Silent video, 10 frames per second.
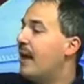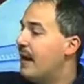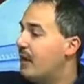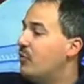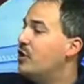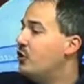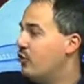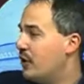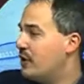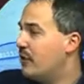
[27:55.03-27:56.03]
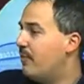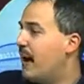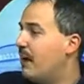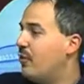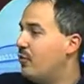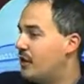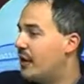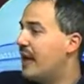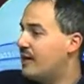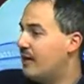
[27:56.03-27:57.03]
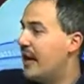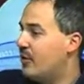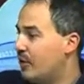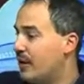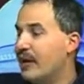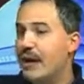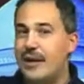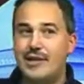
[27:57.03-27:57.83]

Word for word: and that we should trust the Bible, which casts doubt on it. Mm-hmm.